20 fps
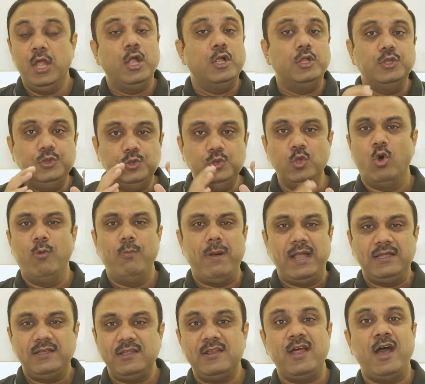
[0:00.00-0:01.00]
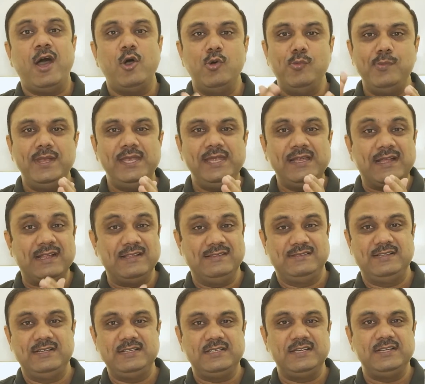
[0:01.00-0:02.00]
No matter how many
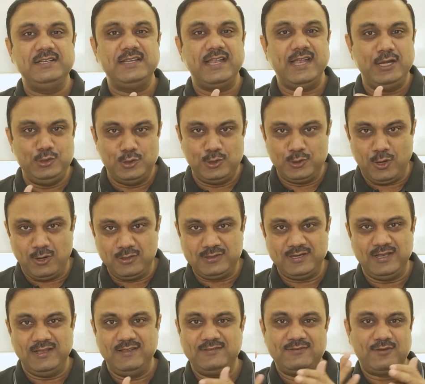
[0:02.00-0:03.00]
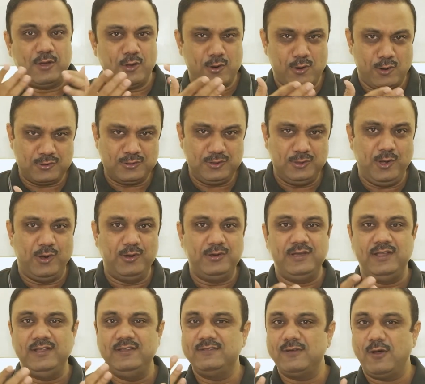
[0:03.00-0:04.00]
consultant endodontists or
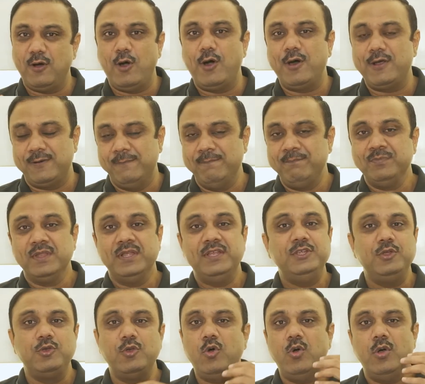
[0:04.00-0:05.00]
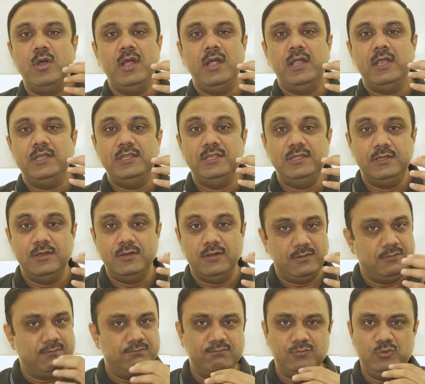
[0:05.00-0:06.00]
orthodontists or, you know,
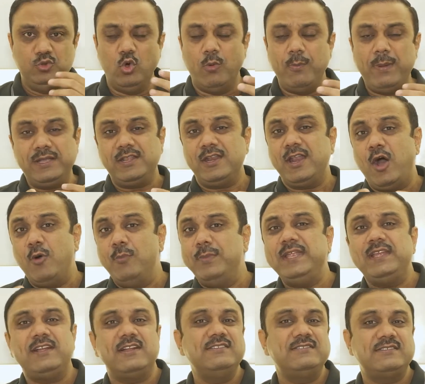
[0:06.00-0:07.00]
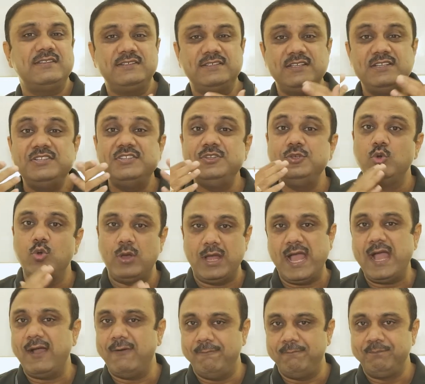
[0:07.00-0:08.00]
no matter how many consultants you
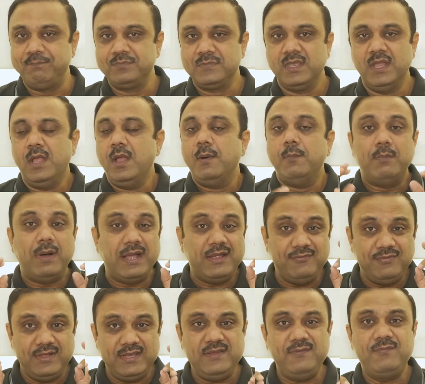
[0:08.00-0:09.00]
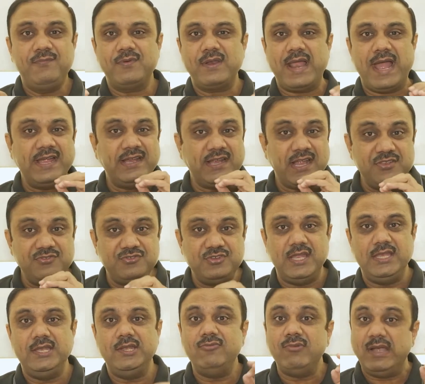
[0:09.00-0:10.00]
have, my very frank and
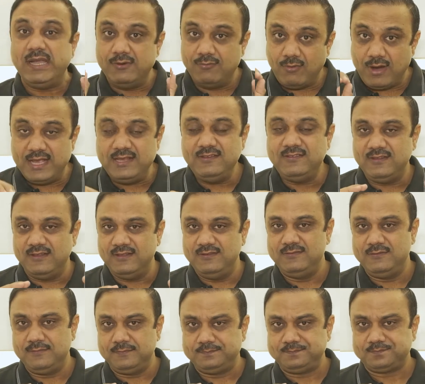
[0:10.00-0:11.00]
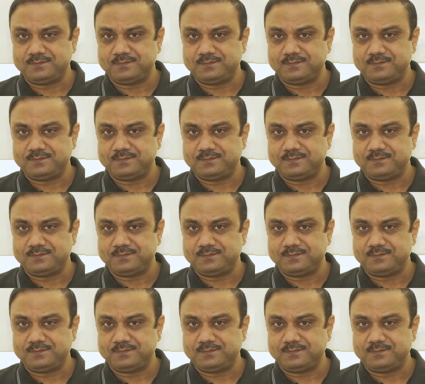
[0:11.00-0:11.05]
genuine advice is,